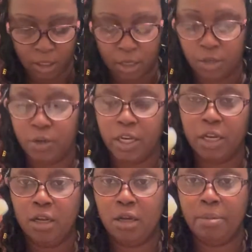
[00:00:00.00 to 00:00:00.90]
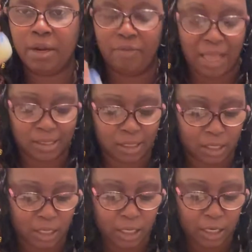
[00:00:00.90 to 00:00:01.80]
You need a little bit of
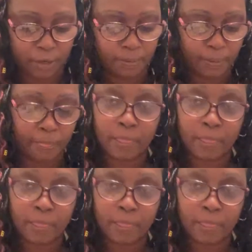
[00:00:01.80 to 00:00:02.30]
Vaseline.